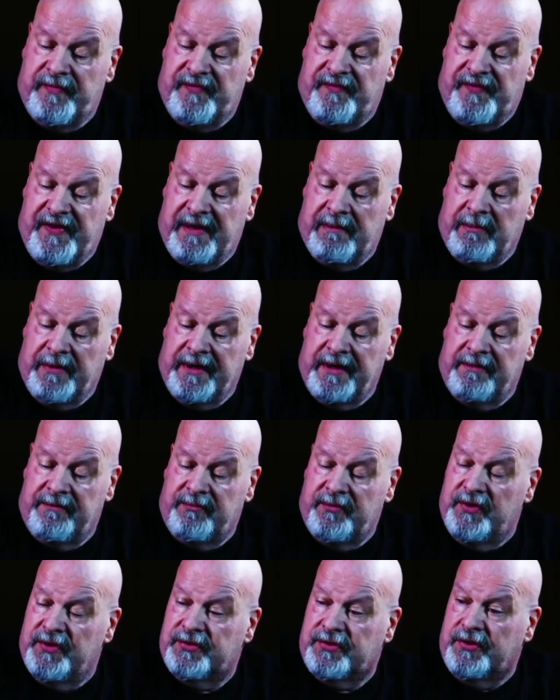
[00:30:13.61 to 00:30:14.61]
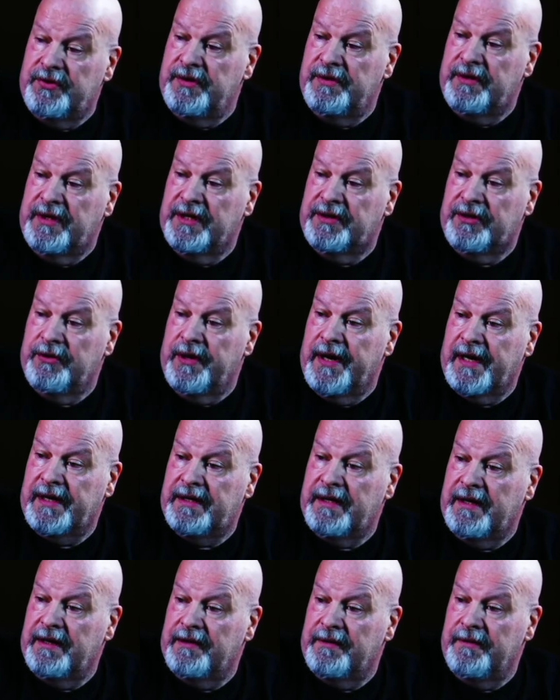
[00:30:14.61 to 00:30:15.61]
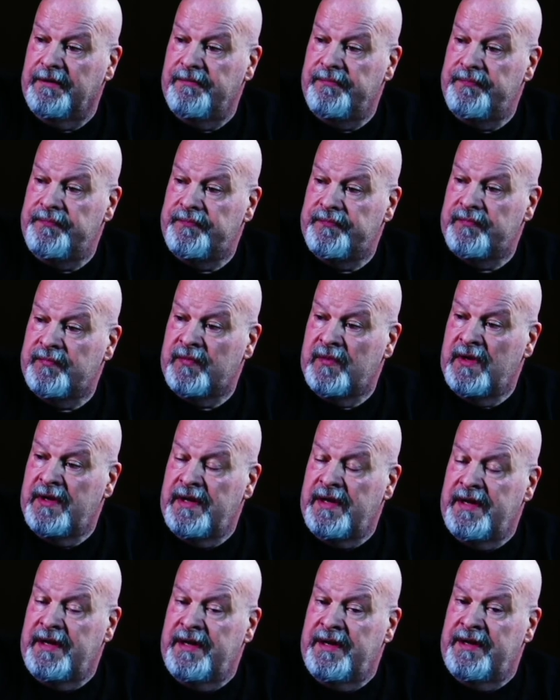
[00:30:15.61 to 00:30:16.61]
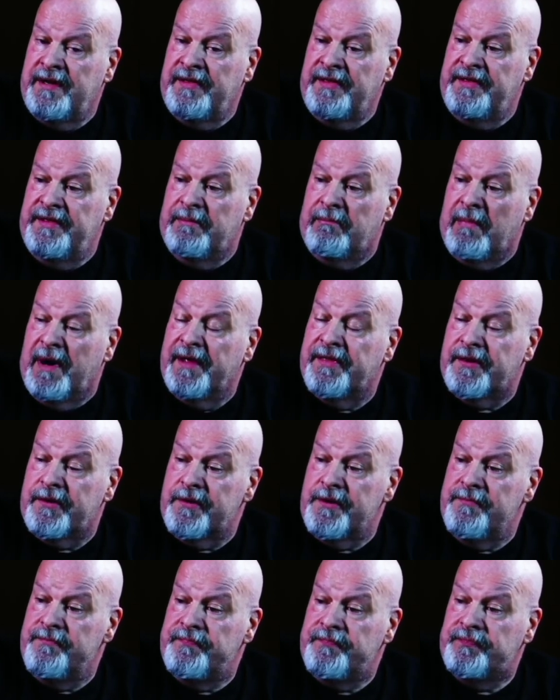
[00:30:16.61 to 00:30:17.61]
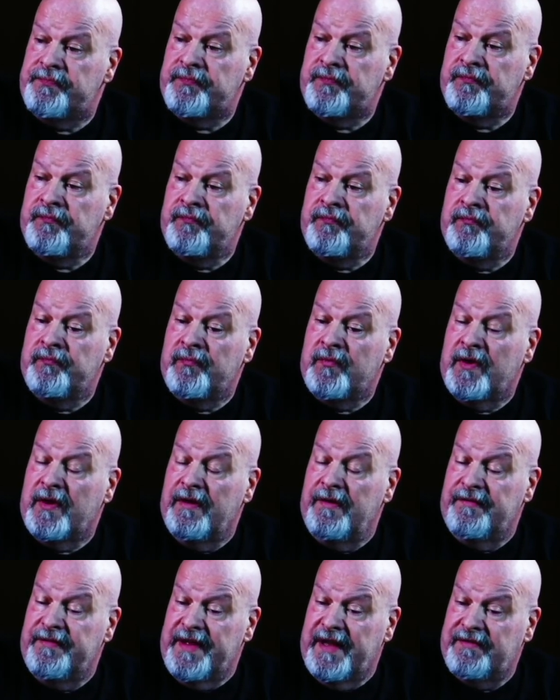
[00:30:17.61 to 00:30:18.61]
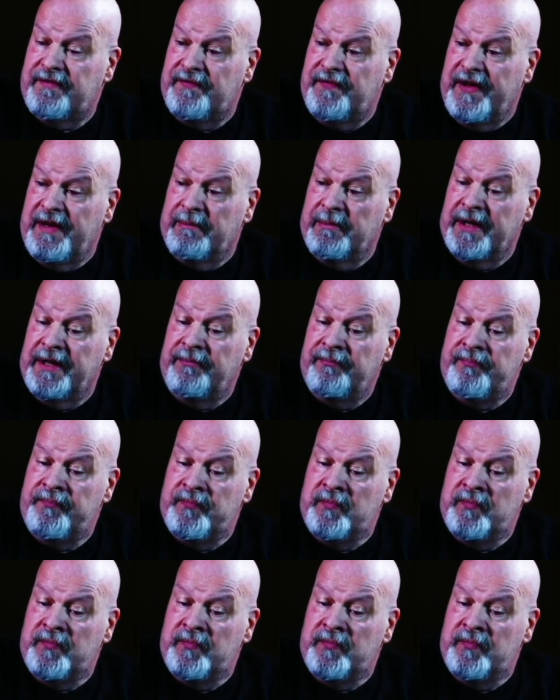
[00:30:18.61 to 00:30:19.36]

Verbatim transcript: family just couldn't get their act together. The mother of that family,